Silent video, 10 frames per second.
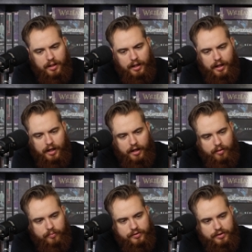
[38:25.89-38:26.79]

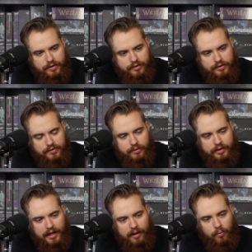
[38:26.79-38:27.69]
Um, she, she's
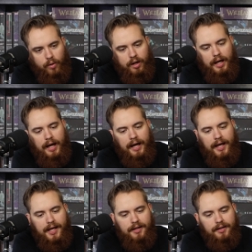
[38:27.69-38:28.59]
only got one
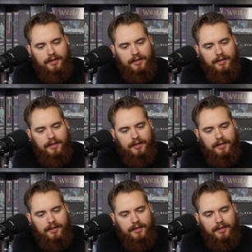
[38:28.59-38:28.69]
eye.